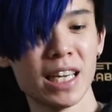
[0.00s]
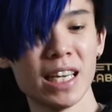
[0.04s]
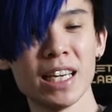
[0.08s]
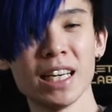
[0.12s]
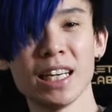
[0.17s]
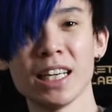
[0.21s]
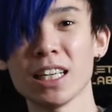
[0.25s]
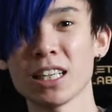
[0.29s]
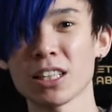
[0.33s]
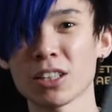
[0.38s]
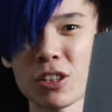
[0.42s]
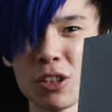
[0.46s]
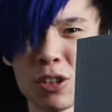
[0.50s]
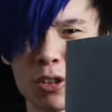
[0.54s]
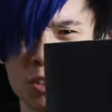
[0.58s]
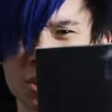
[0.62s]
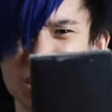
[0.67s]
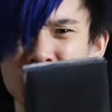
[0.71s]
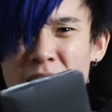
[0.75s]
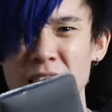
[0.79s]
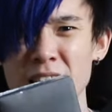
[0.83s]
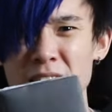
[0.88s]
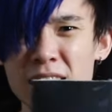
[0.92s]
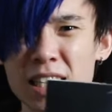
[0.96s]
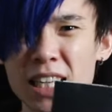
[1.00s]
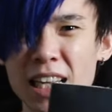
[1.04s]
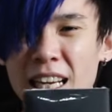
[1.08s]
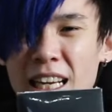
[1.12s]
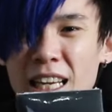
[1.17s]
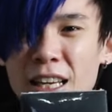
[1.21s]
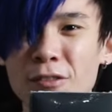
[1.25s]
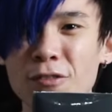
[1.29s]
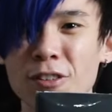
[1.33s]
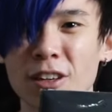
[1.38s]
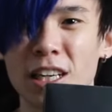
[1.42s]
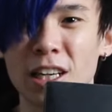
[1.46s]
ear cushion
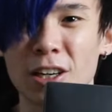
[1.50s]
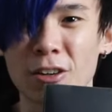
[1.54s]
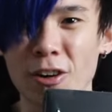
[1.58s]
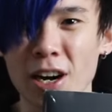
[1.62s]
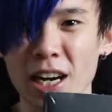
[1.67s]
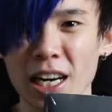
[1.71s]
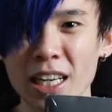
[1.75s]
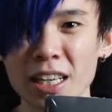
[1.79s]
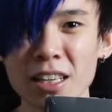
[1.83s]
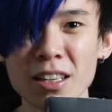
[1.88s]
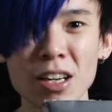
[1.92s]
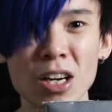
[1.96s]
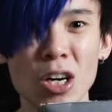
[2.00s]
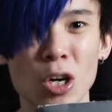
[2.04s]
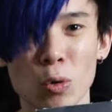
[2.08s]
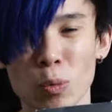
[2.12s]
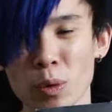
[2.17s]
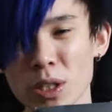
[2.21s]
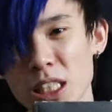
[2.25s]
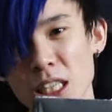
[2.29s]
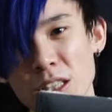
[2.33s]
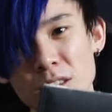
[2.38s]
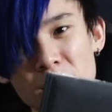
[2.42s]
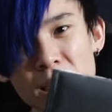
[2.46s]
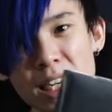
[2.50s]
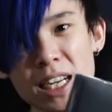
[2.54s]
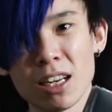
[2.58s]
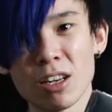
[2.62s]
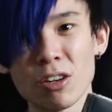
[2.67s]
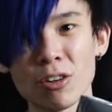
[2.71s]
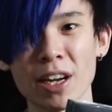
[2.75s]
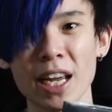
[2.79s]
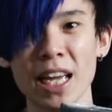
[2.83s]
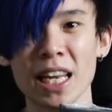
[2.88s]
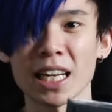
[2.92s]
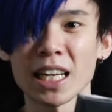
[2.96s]
thingy for the Kraken, which I'll take a
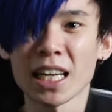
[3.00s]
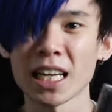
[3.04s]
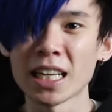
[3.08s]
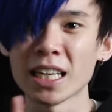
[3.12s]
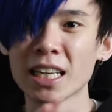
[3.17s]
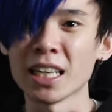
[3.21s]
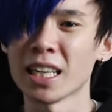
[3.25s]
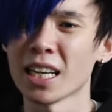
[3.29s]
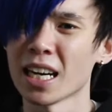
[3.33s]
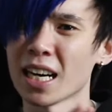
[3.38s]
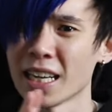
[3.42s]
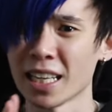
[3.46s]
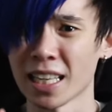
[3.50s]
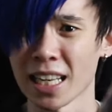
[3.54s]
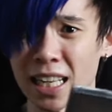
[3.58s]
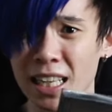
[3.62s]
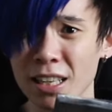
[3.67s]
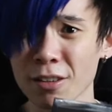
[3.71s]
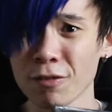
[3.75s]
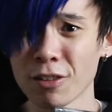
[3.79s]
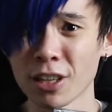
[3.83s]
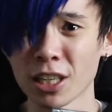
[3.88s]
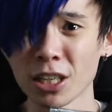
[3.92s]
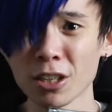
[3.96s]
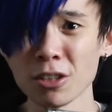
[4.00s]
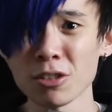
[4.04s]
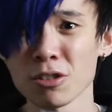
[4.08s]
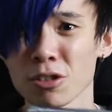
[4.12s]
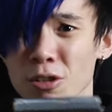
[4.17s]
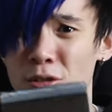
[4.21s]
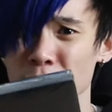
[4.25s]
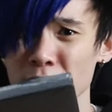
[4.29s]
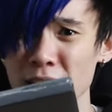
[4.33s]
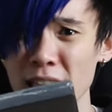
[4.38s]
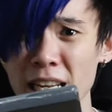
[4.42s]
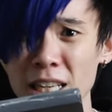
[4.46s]
look at in another video,
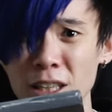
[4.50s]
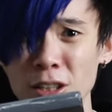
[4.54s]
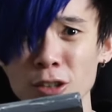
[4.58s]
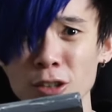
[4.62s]
so stay